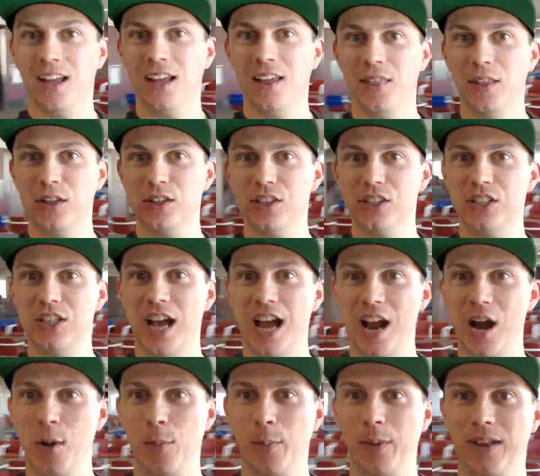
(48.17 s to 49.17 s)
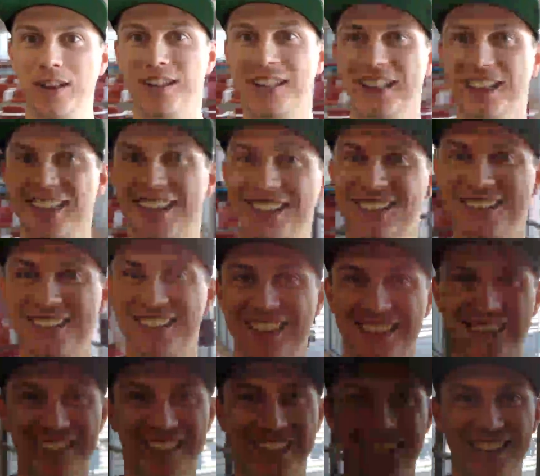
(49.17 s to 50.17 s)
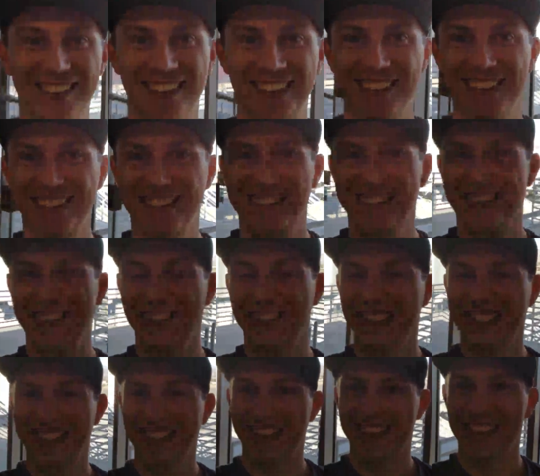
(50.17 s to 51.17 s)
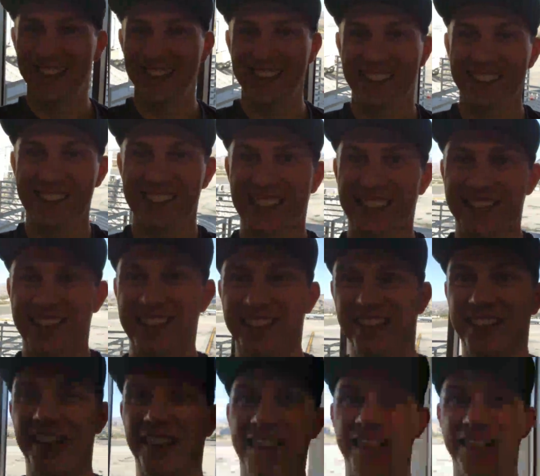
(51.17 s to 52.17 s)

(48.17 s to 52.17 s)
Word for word: in this entire building. This section.